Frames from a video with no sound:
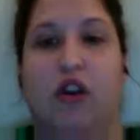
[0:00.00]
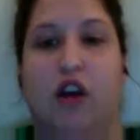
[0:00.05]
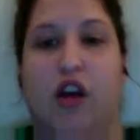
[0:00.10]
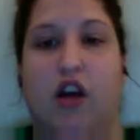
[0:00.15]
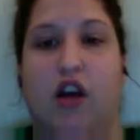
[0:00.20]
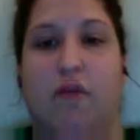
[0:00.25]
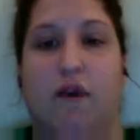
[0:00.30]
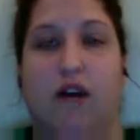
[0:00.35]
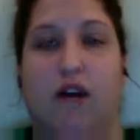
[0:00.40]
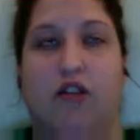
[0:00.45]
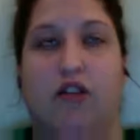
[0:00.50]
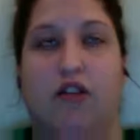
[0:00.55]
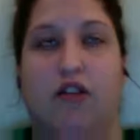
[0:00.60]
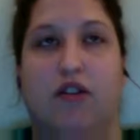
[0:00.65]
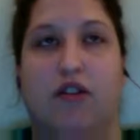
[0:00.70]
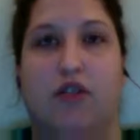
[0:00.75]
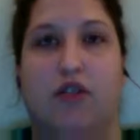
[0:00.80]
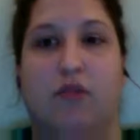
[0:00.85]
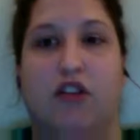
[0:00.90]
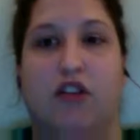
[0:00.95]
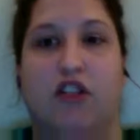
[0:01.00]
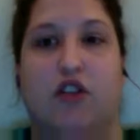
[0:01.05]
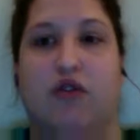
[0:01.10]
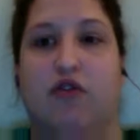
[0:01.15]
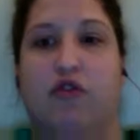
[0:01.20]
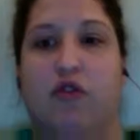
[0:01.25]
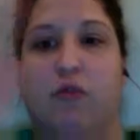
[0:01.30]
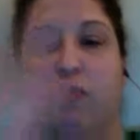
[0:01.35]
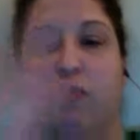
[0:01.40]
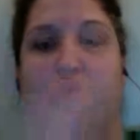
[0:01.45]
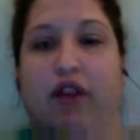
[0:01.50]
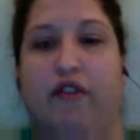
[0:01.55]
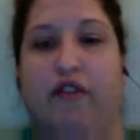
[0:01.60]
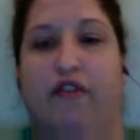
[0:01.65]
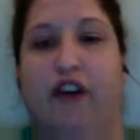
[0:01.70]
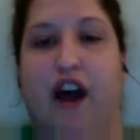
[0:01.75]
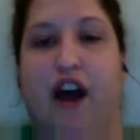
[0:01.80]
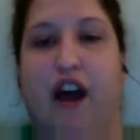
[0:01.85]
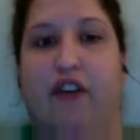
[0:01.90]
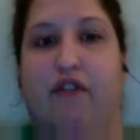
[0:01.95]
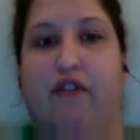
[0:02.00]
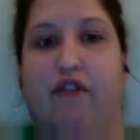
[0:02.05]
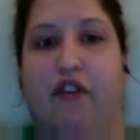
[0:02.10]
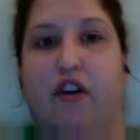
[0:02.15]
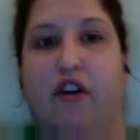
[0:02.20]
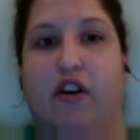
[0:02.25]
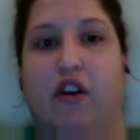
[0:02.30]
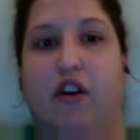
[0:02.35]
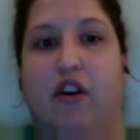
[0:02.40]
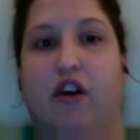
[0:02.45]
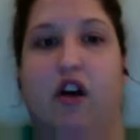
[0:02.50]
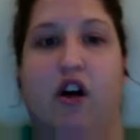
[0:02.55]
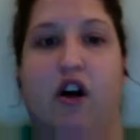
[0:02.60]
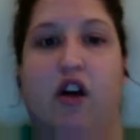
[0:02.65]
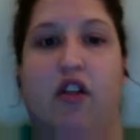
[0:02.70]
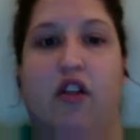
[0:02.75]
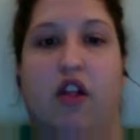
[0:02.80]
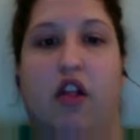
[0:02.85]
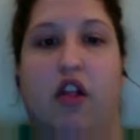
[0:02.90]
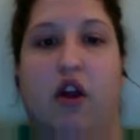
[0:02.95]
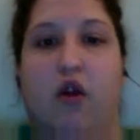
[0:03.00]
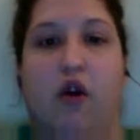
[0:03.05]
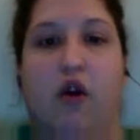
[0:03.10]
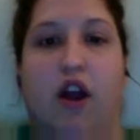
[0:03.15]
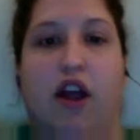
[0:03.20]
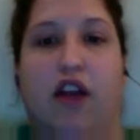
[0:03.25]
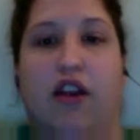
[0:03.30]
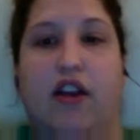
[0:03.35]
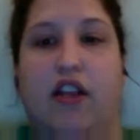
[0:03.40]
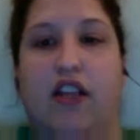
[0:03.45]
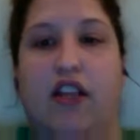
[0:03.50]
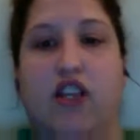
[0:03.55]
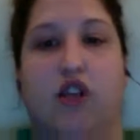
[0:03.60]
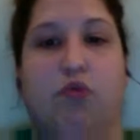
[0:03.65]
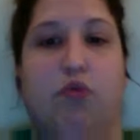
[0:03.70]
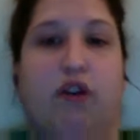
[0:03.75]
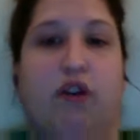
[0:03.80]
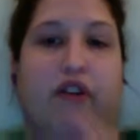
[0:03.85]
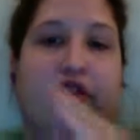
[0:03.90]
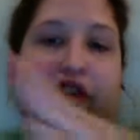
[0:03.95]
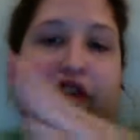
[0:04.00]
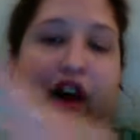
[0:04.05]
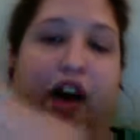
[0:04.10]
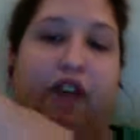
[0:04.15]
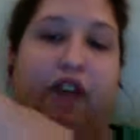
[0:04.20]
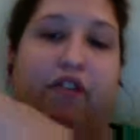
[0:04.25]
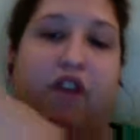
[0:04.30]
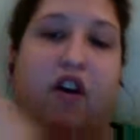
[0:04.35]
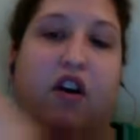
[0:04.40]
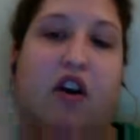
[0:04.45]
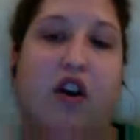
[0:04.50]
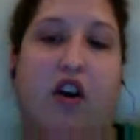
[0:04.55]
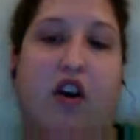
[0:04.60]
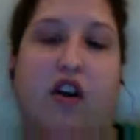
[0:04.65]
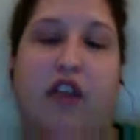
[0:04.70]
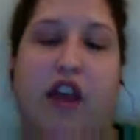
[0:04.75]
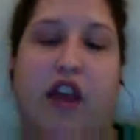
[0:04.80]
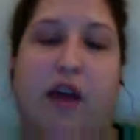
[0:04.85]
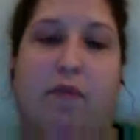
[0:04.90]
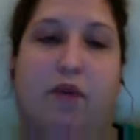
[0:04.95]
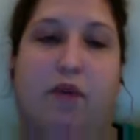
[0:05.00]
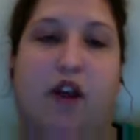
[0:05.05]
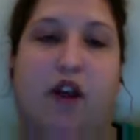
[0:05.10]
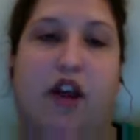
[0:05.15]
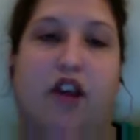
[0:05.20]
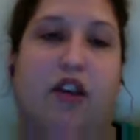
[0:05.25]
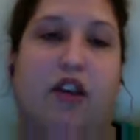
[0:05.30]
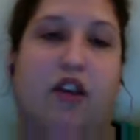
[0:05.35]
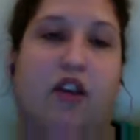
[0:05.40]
amount. So it should be 2.5 on the lower end and 2.5 on the upper end.